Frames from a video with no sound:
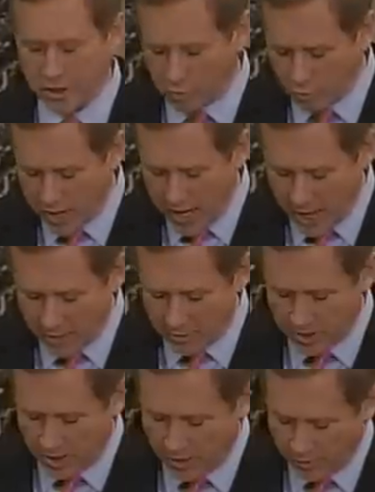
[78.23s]

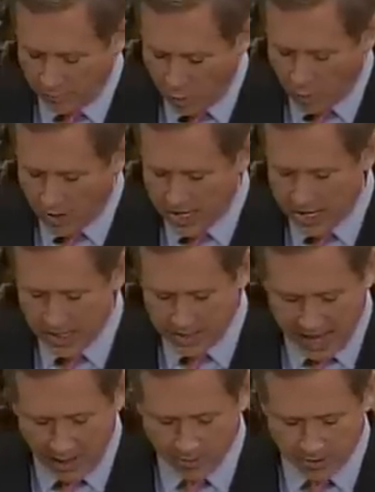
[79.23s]

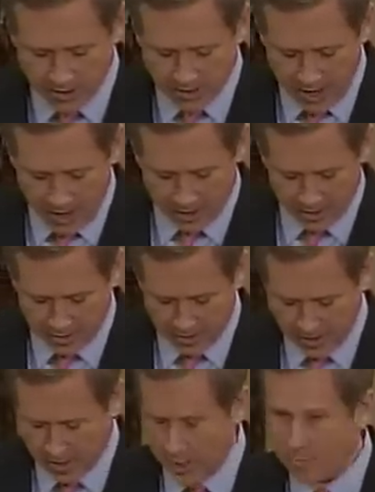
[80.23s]
$340,000
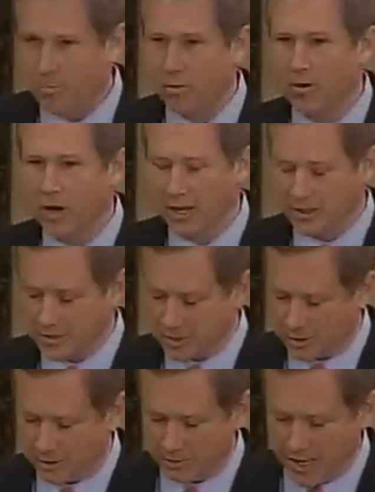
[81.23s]
per
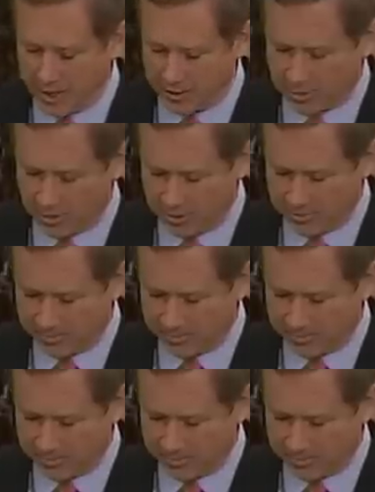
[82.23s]
unserved household.